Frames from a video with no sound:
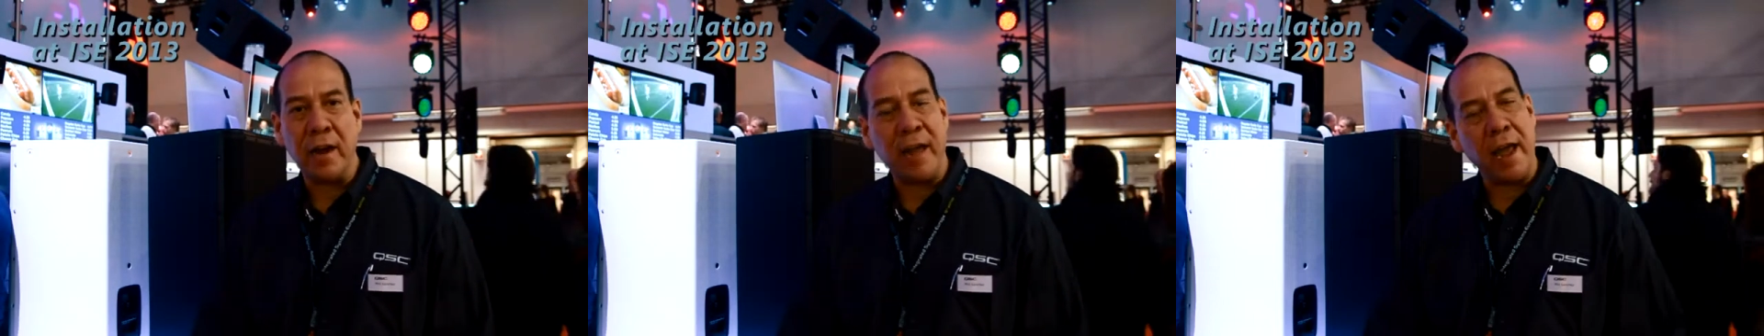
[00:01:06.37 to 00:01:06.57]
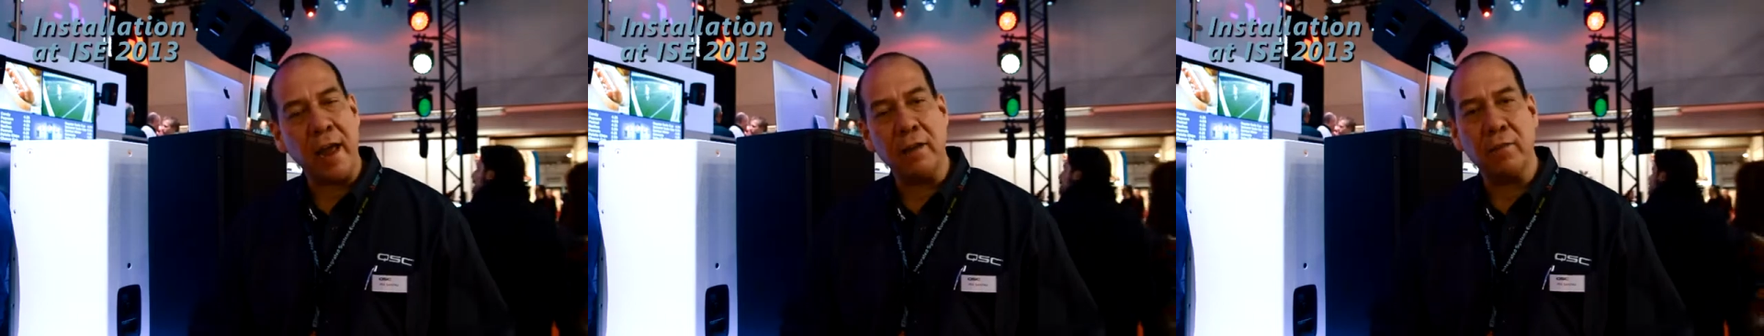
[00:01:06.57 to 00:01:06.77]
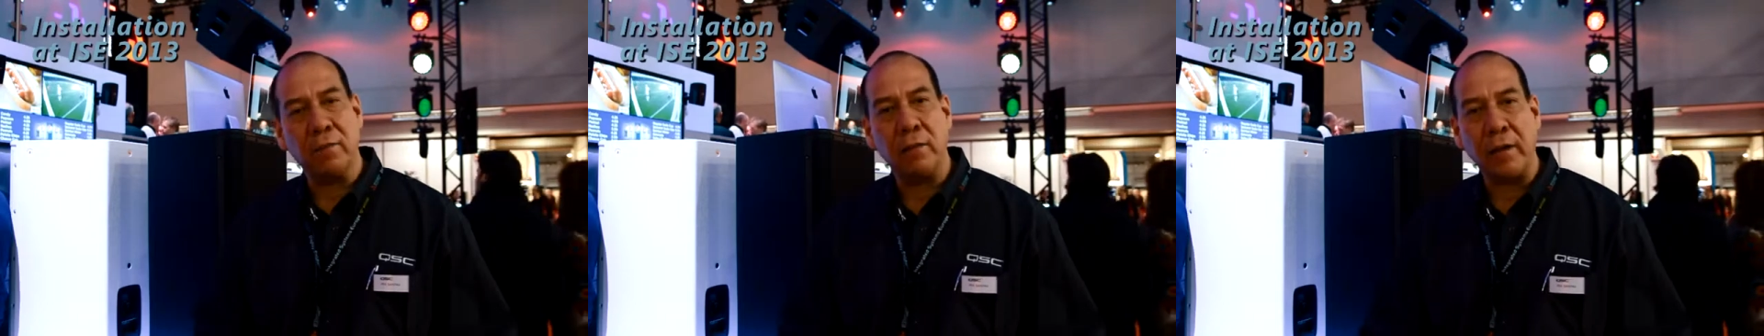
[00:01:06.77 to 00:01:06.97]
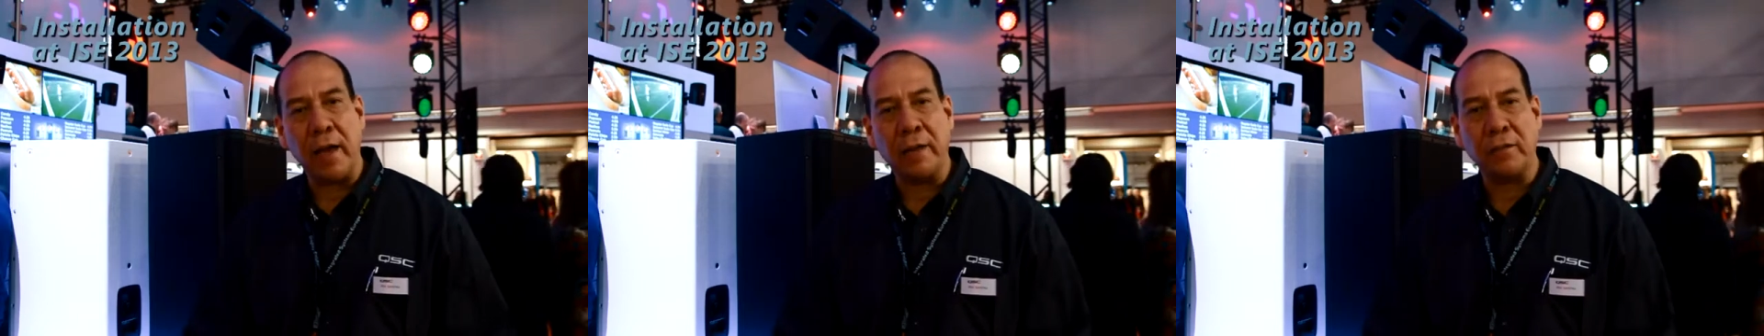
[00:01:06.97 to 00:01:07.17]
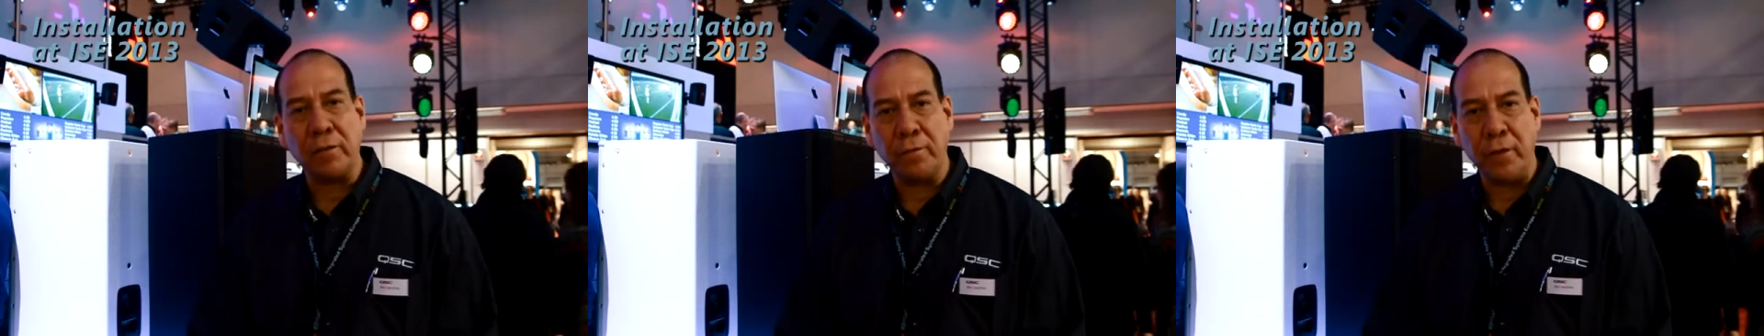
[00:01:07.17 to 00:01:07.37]
Again,
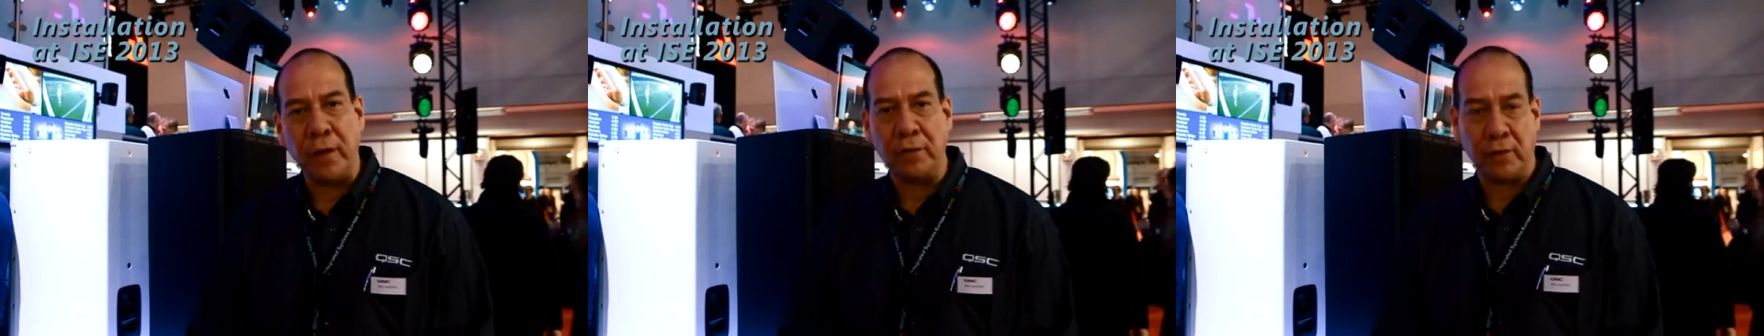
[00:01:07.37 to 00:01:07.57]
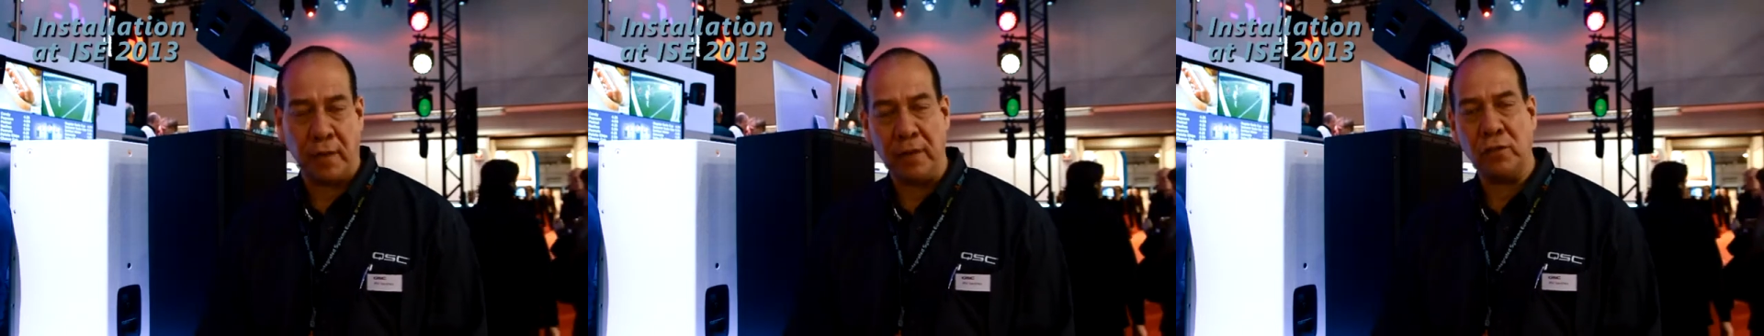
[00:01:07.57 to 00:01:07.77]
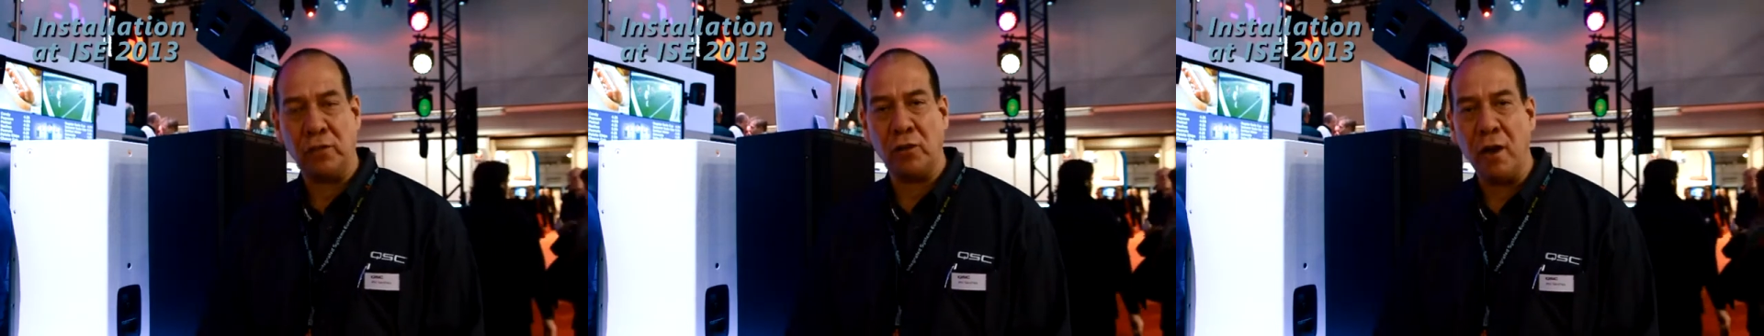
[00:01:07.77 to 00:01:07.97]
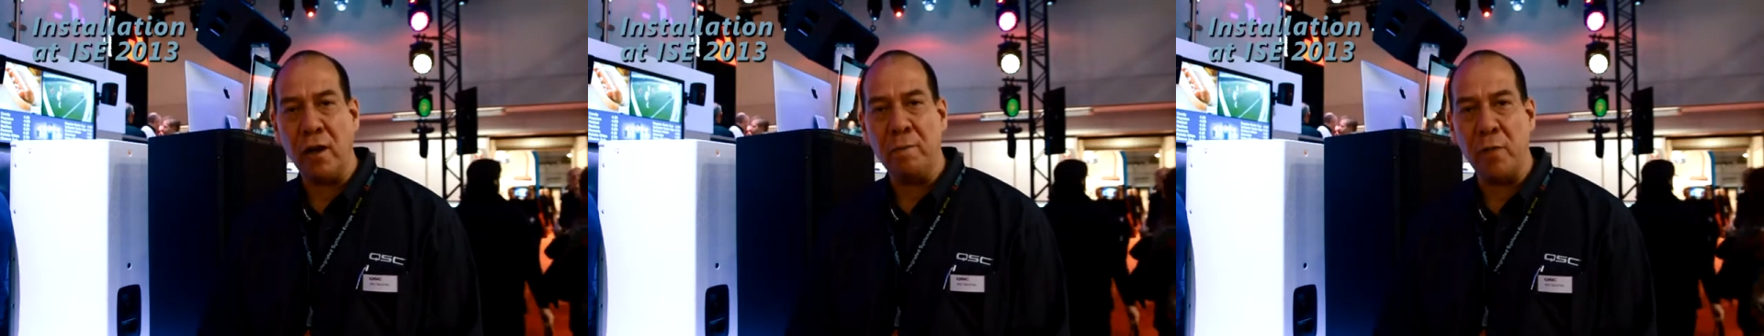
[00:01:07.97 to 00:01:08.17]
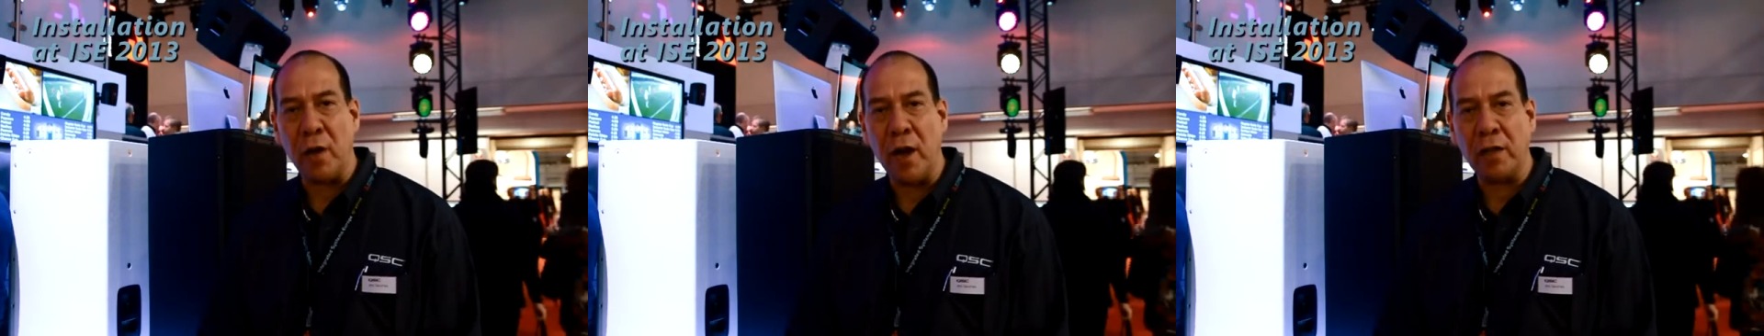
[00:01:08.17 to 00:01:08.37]
as a fixed
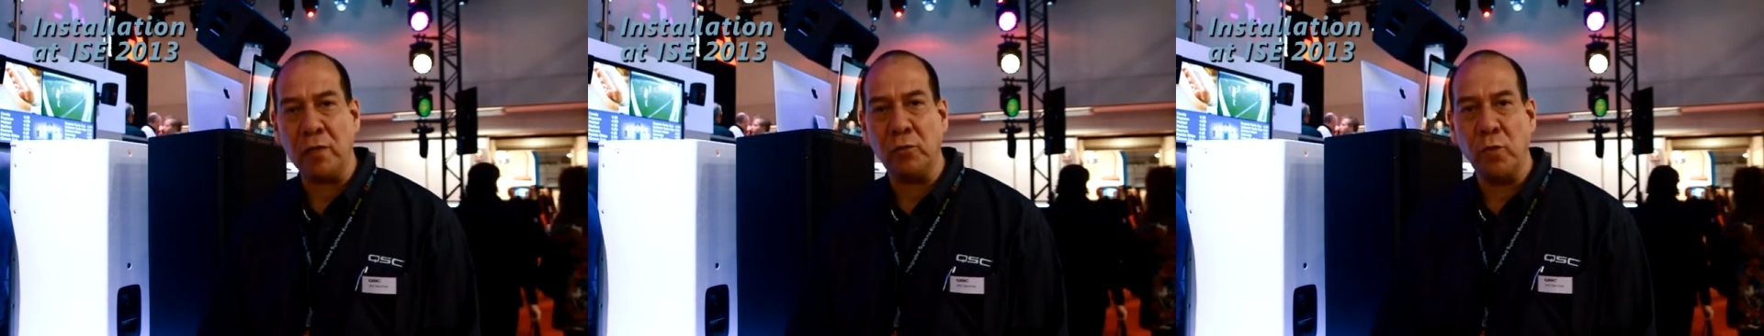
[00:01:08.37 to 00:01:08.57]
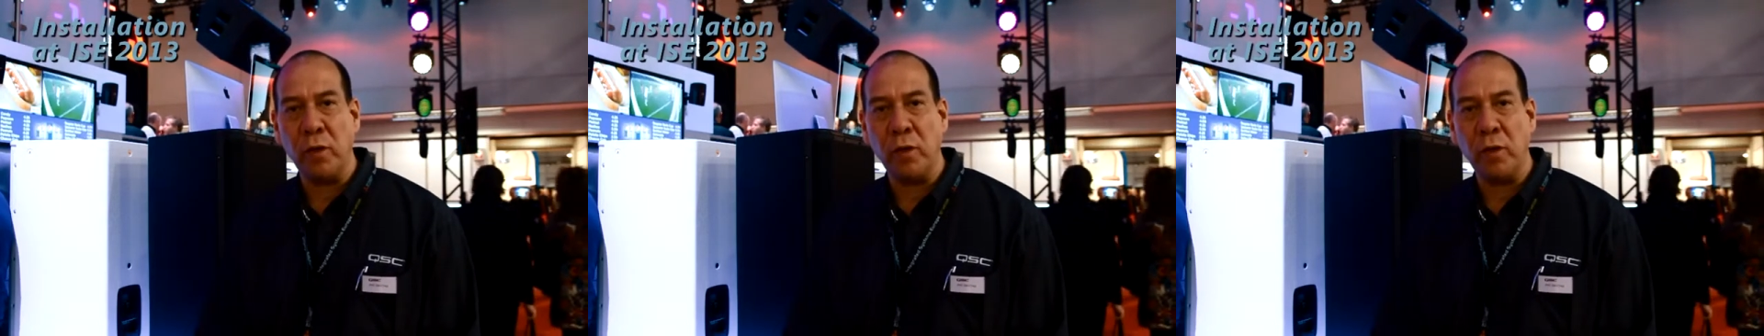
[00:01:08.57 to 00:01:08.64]
install box,